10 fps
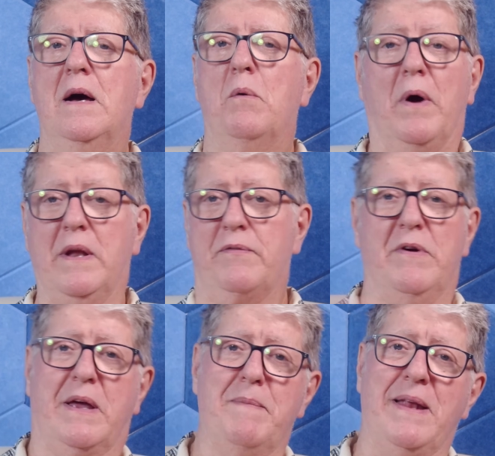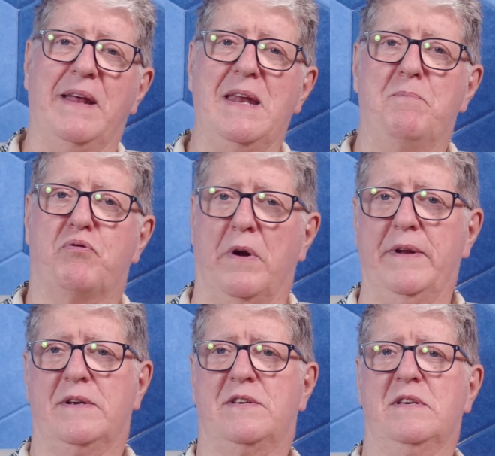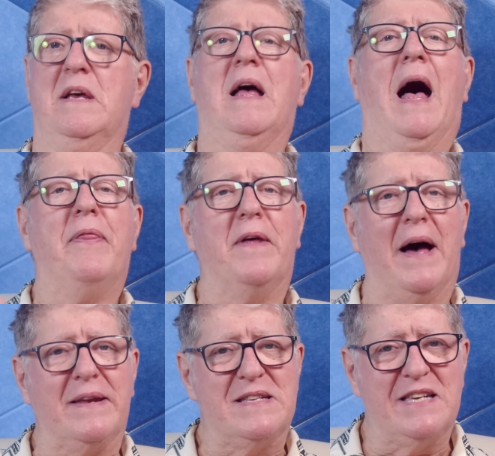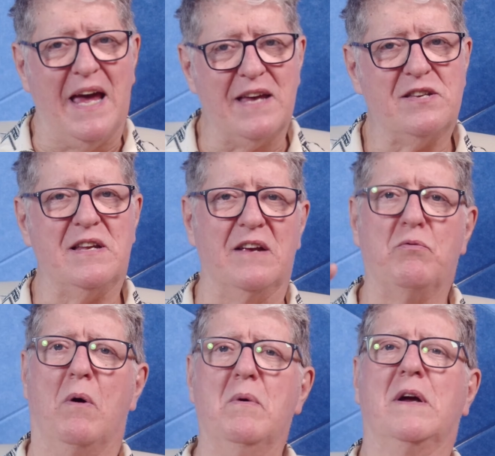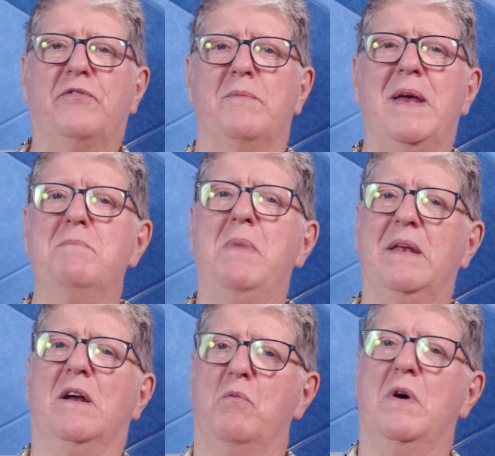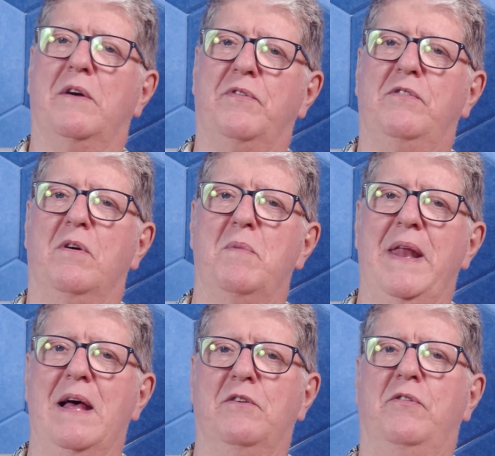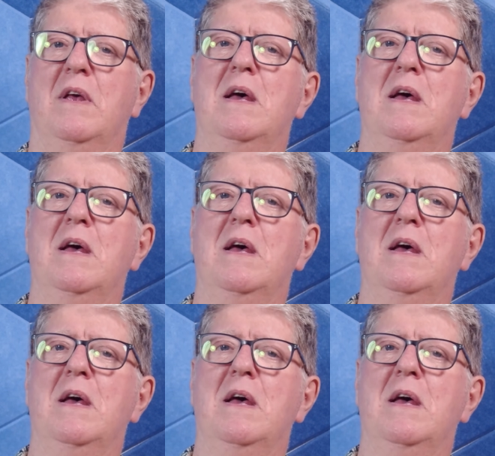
Well, I never recommend any products that I test, as what works for me might not work for someone else,